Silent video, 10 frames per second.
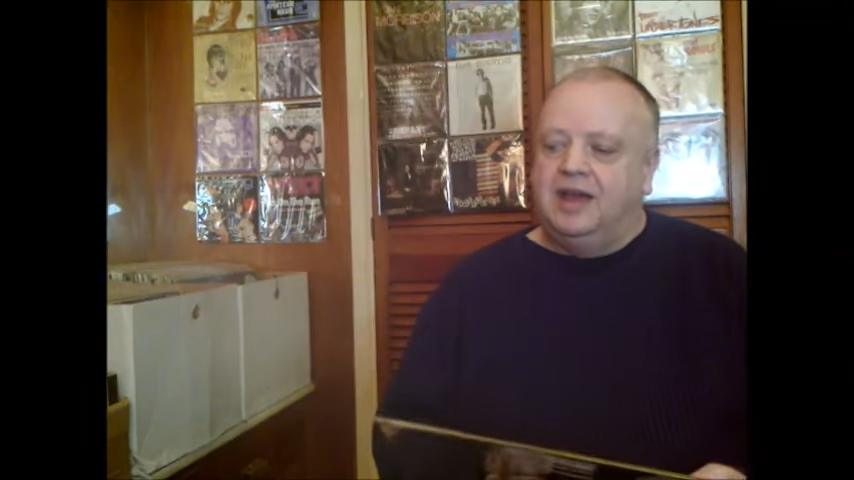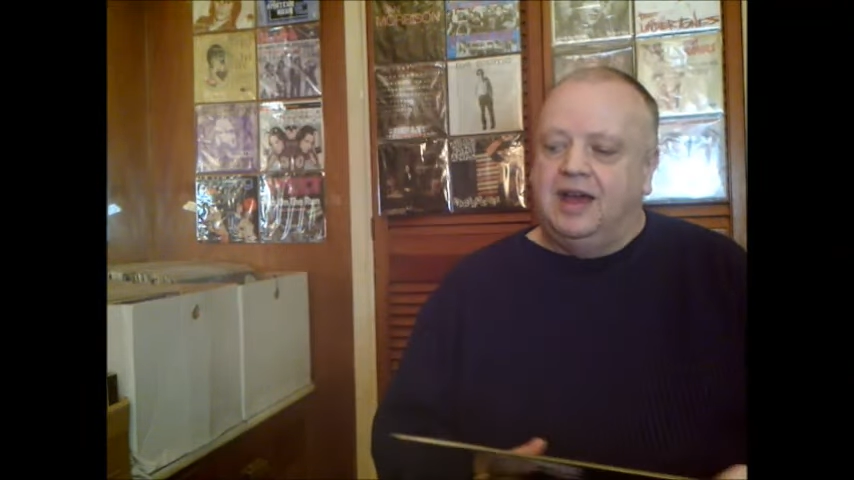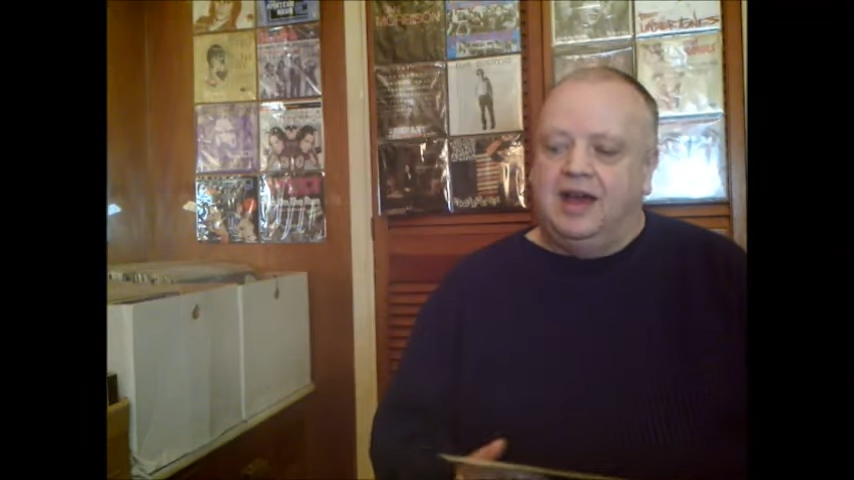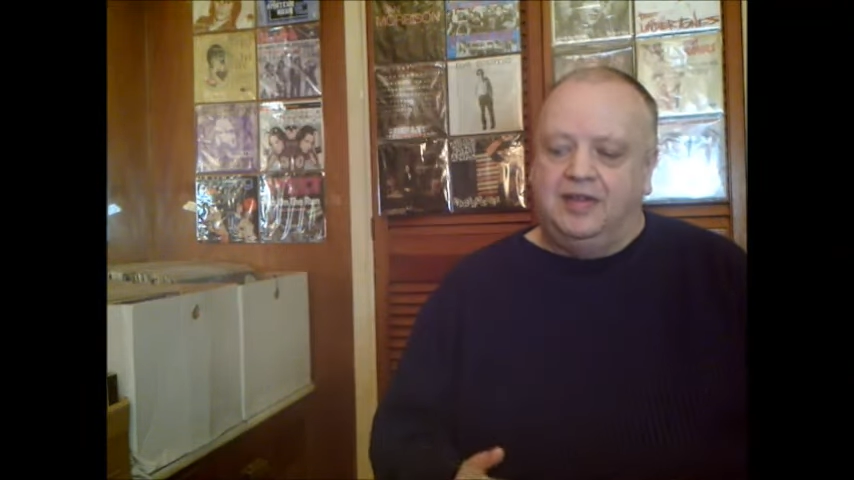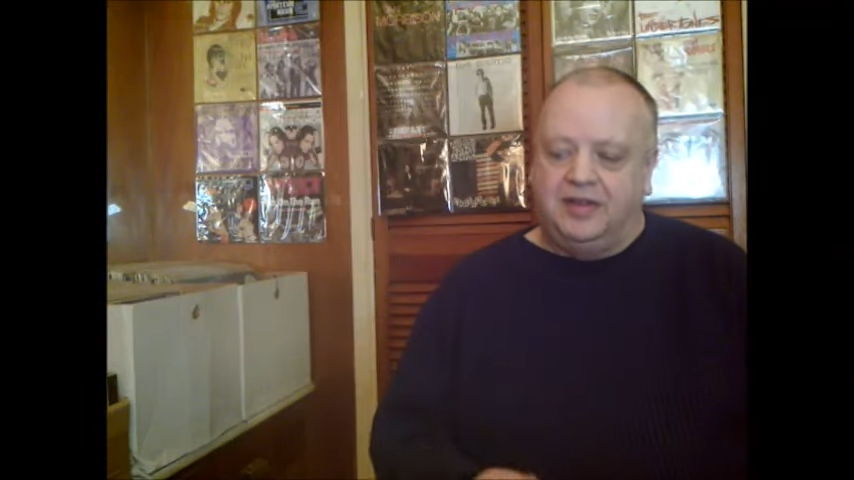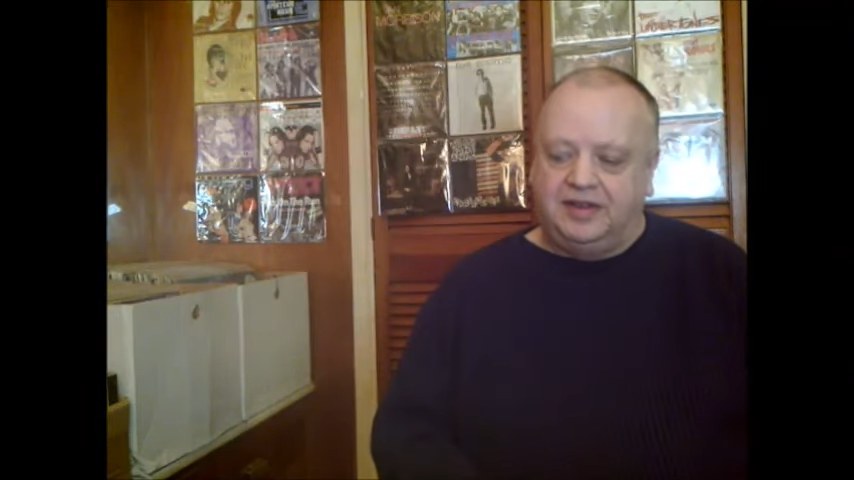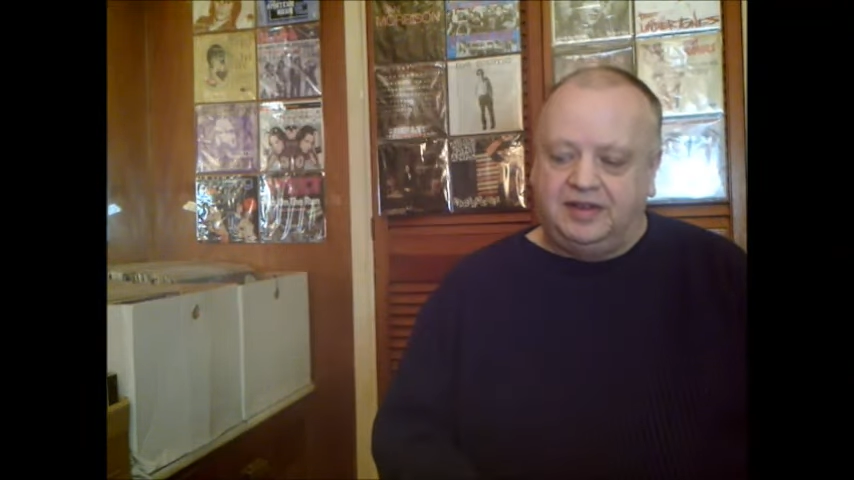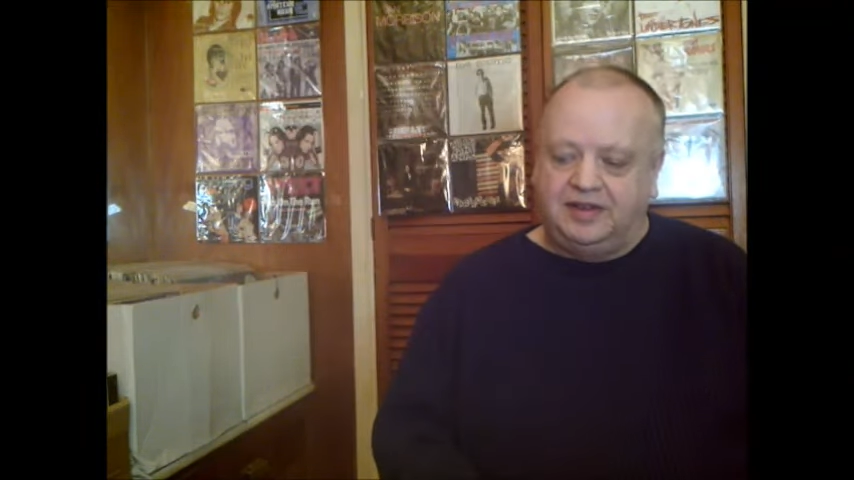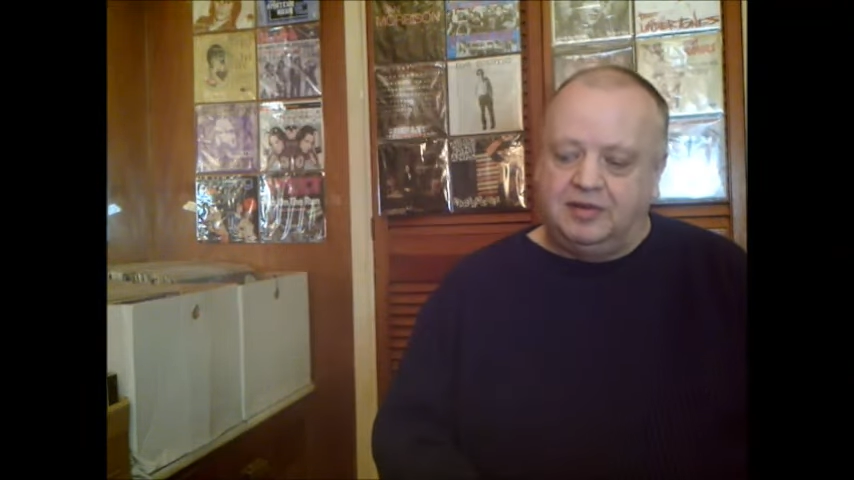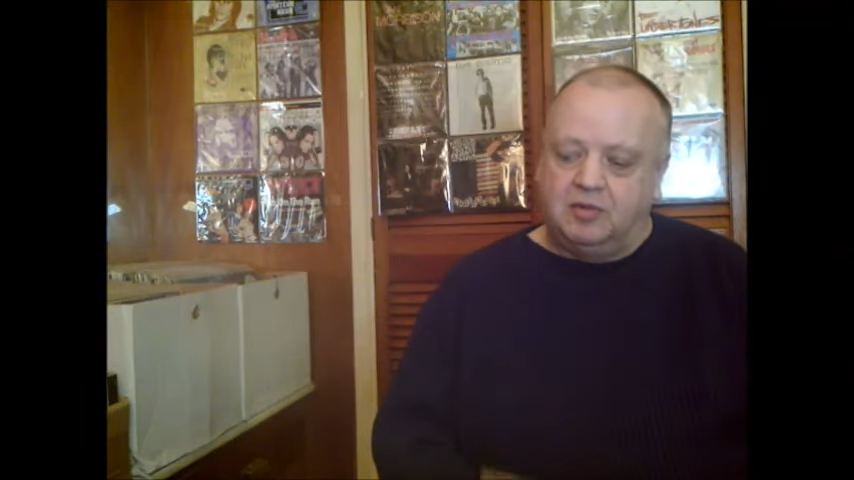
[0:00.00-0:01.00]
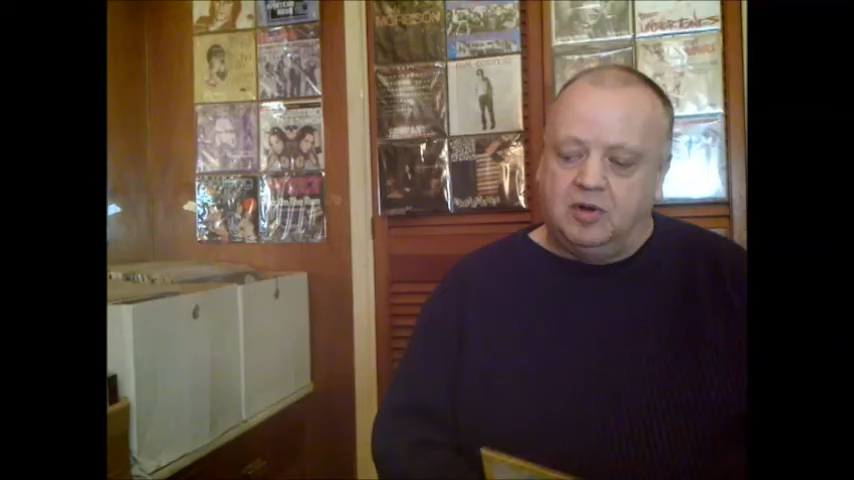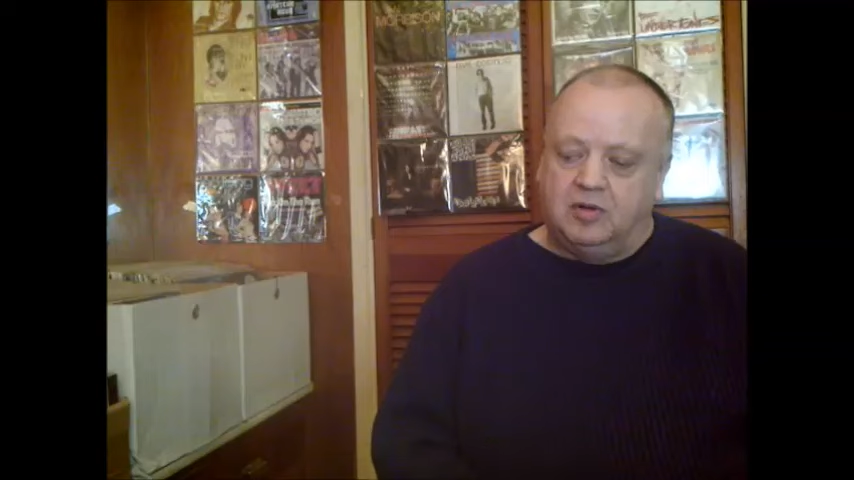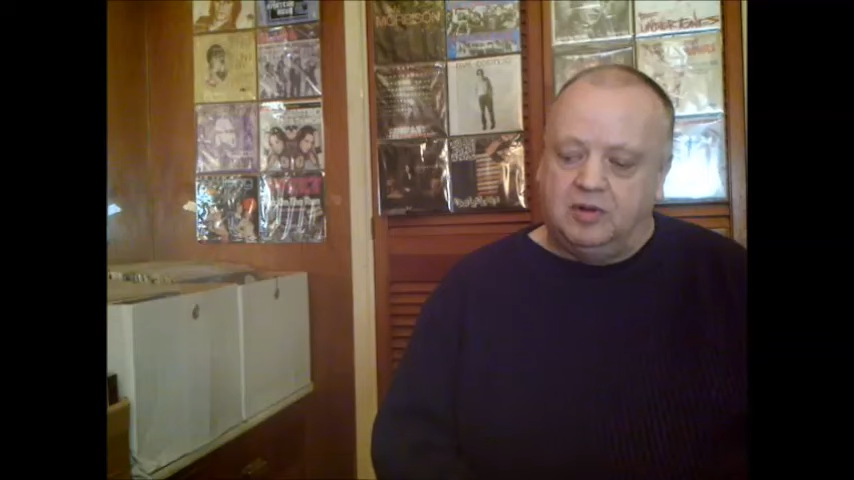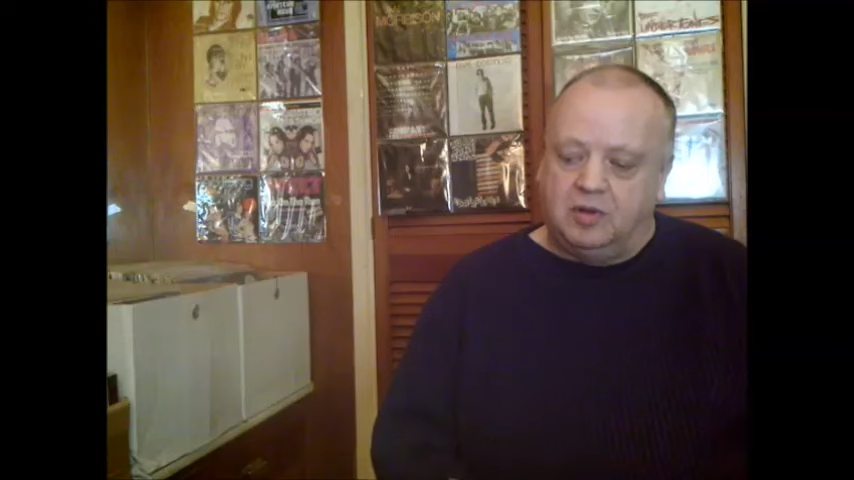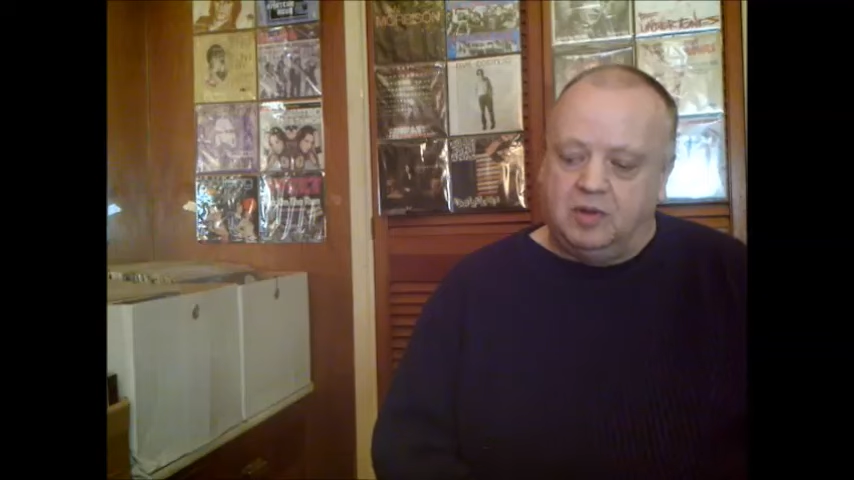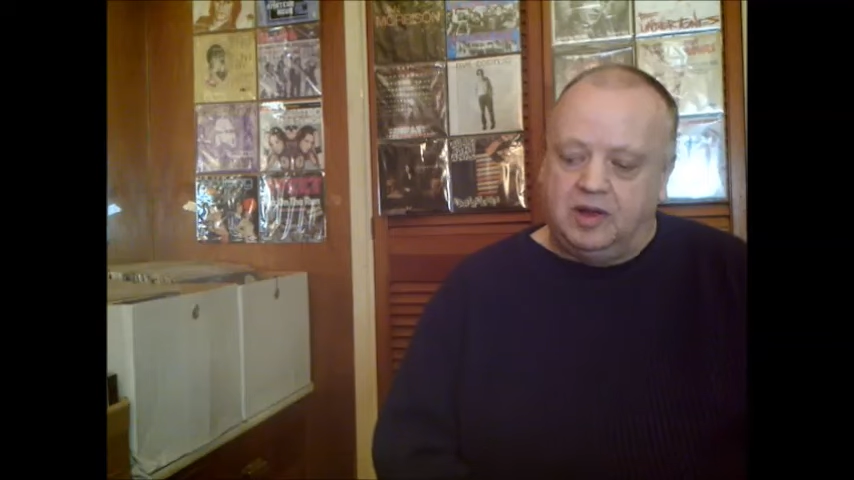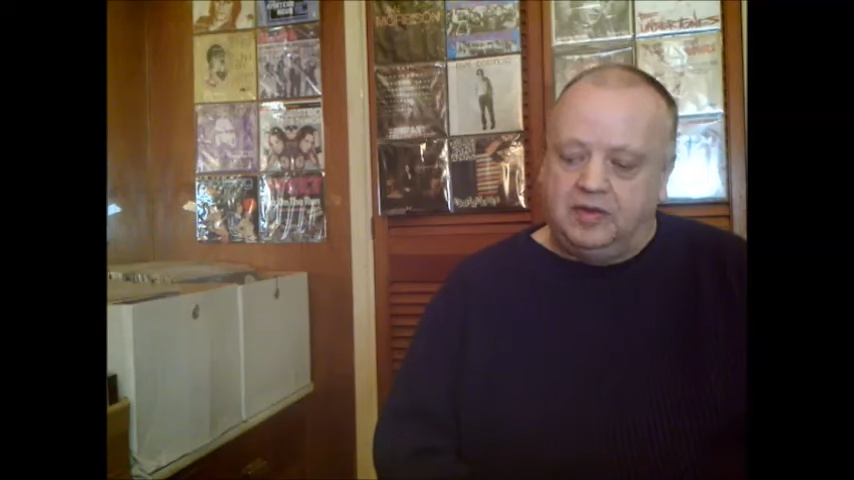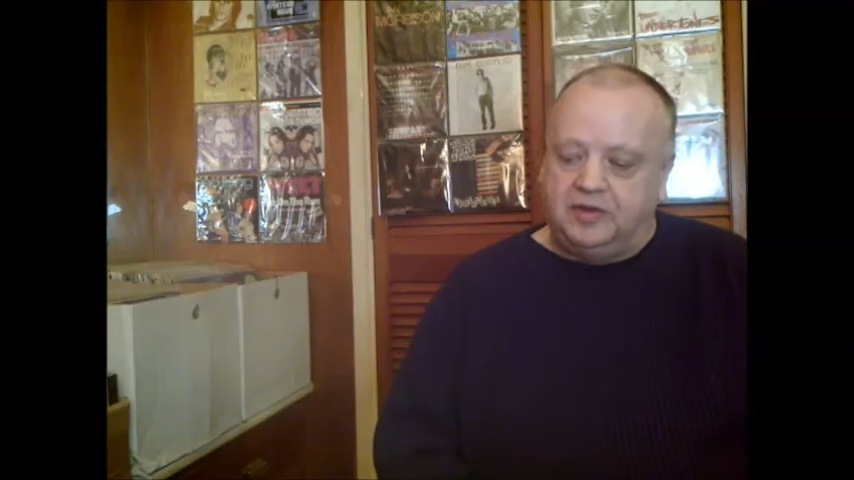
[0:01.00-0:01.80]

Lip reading: And this is the one with